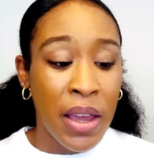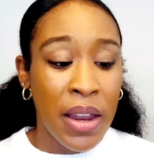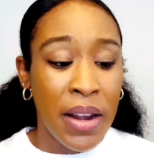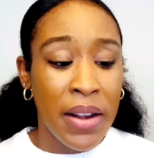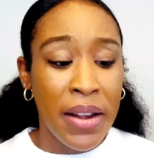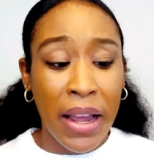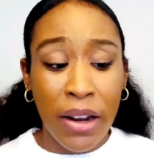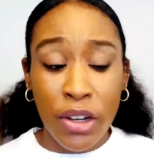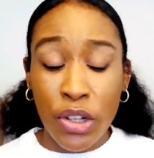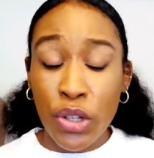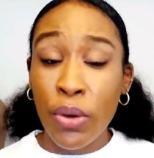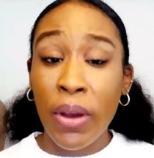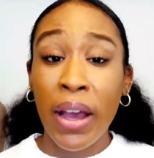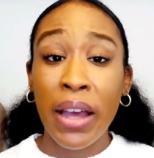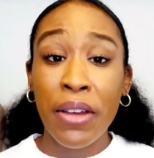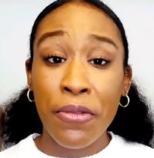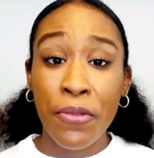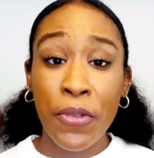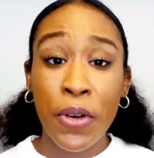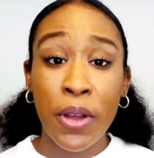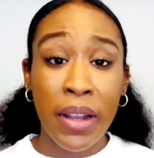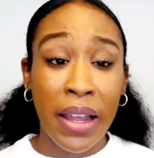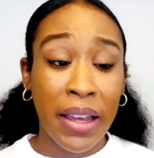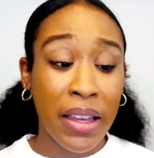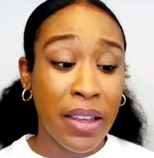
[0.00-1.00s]
Now, do I
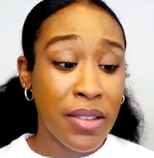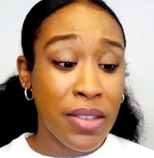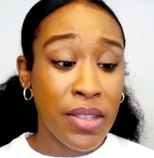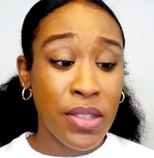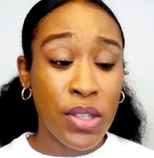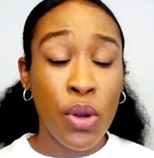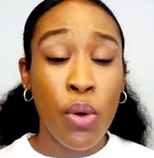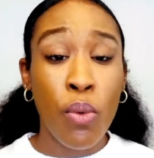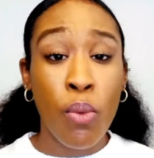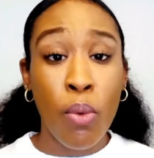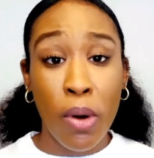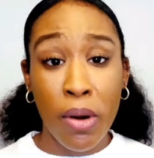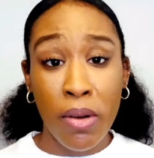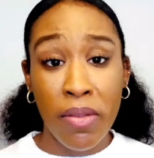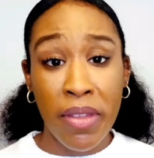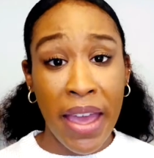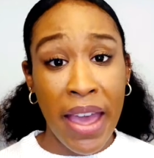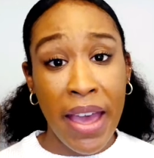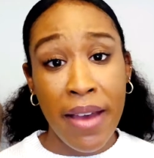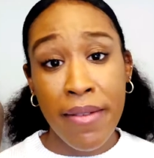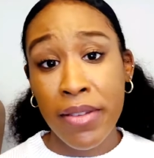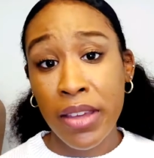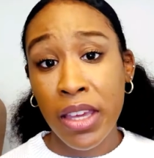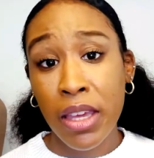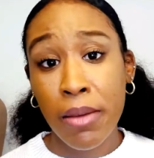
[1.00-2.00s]
feel like it's still worth
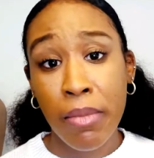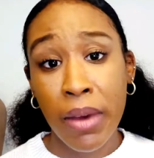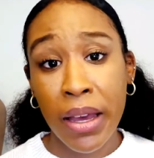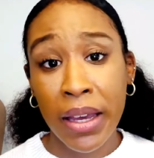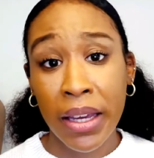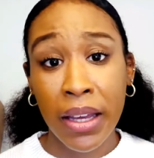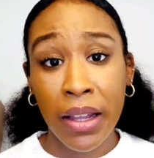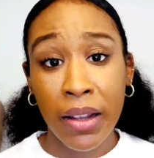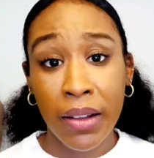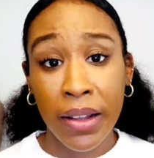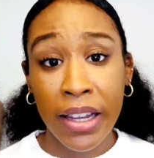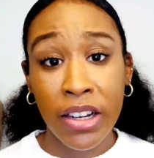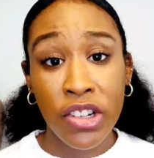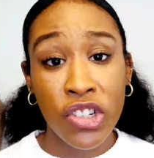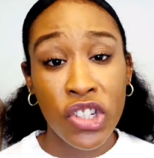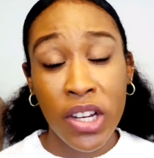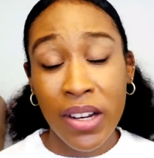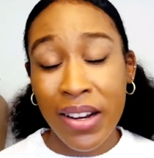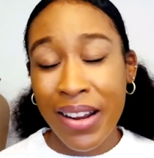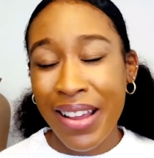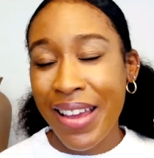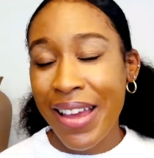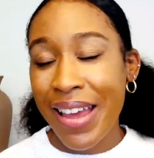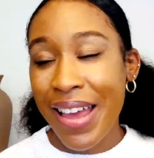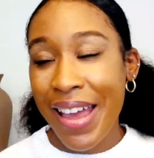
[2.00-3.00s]
having in my
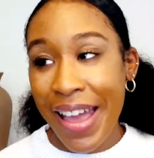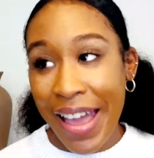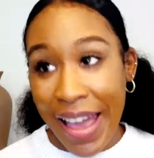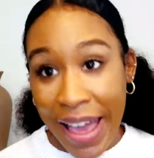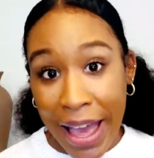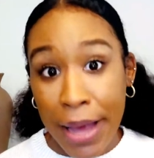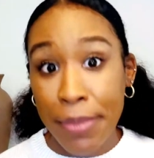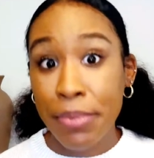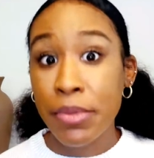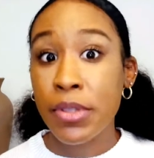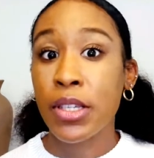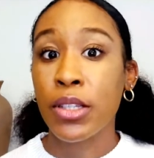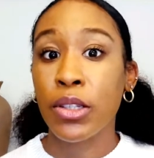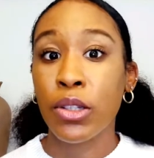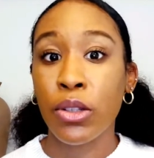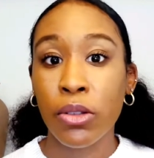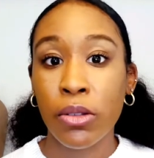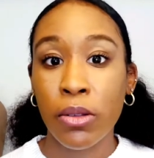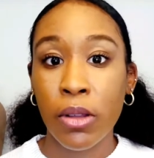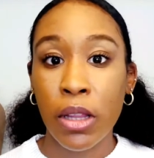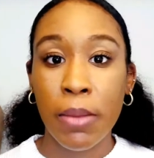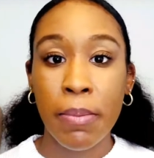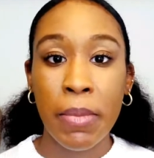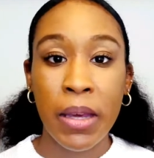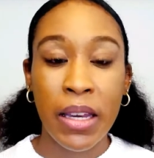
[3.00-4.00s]
collection?
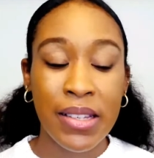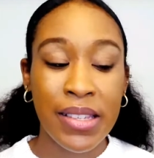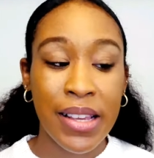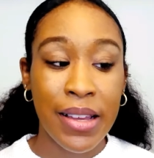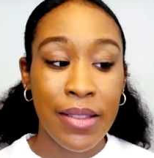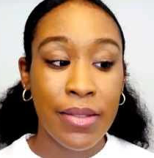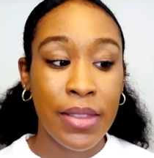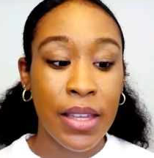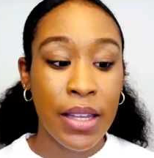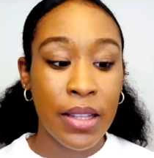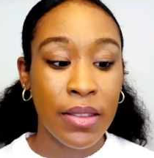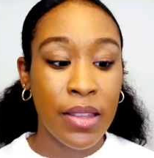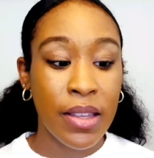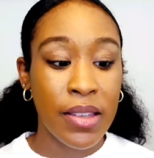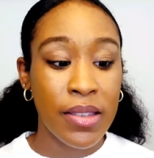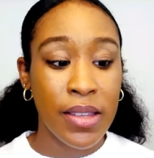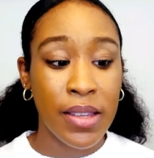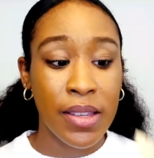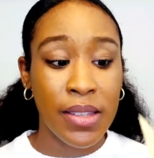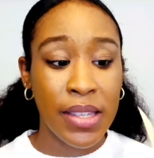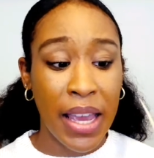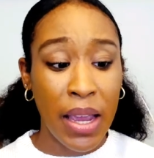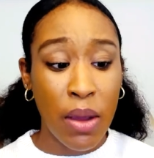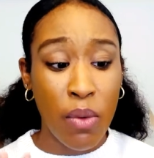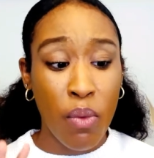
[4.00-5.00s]
Absolutely, because I think this
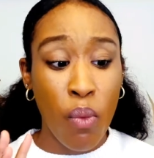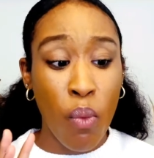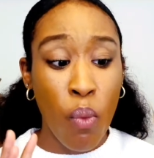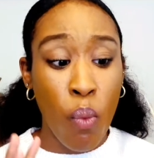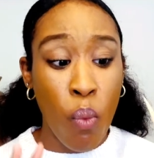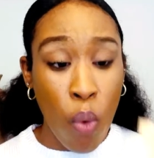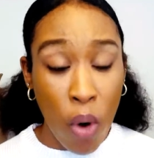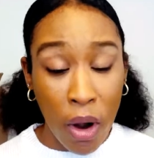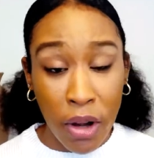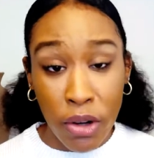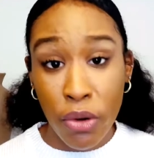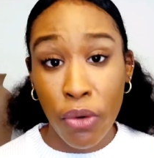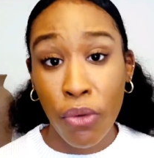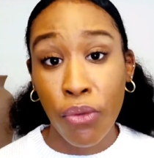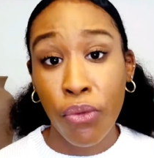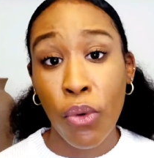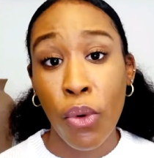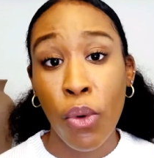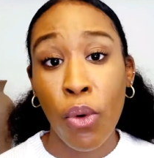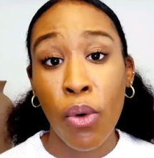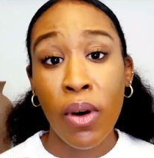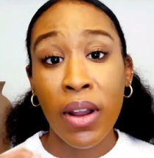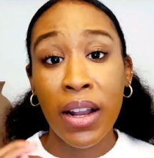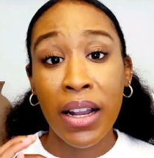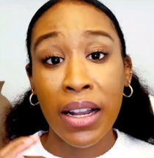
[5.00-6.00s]
is a
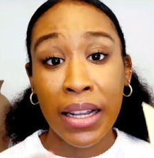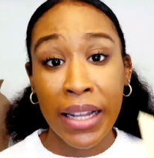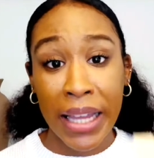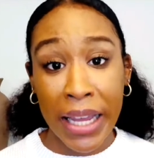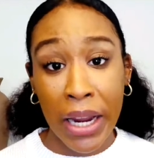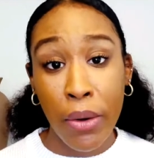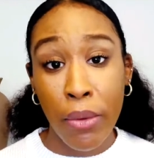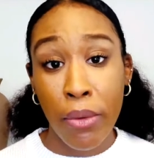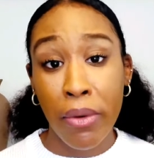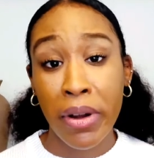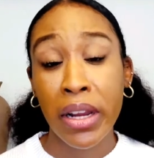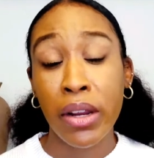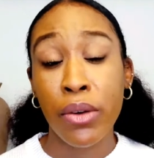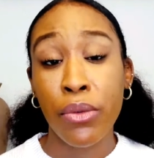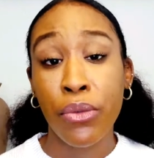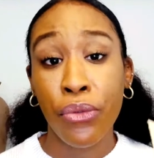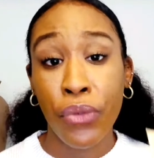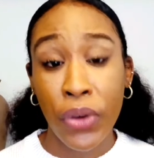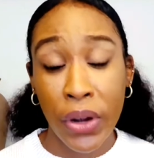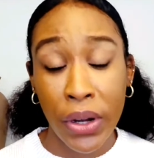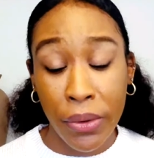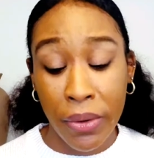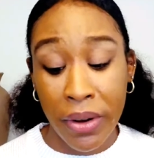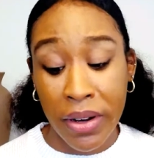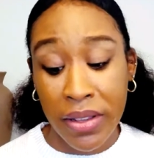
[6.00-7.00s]
wonderful layering
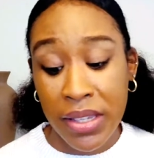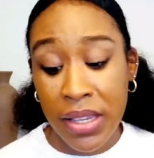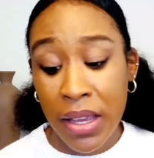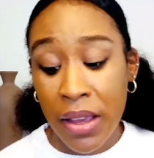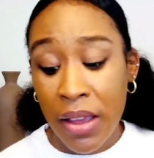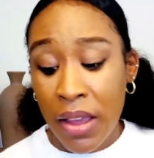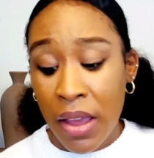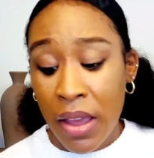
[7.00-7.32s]
fragrance.